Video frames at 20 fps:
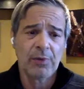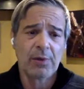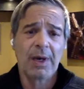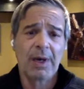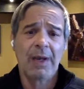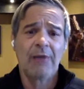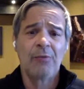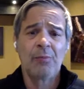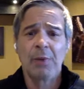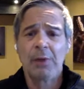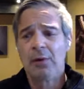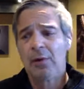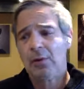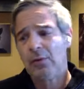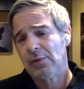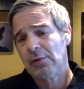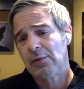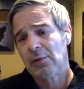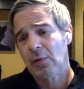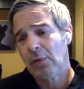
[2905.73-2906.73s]
there has been
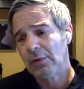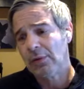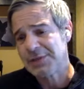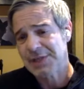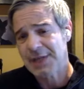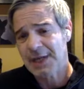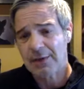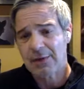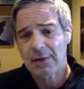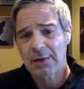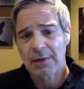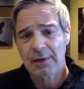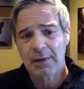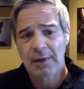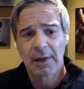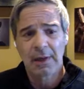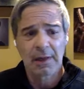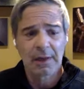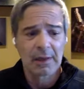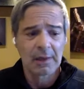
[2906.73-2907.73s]
no gold standard,
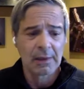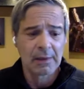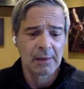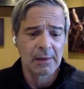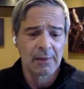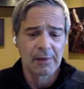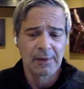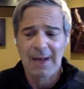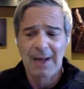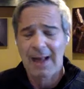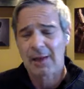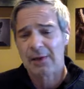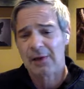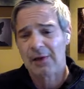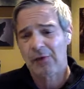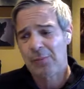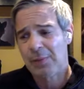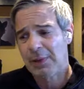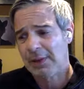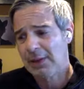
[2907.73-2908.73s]
and uh, the dollar
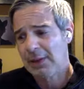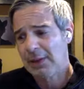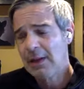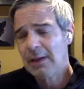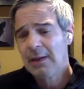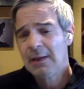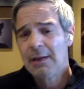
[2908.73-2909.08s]
has been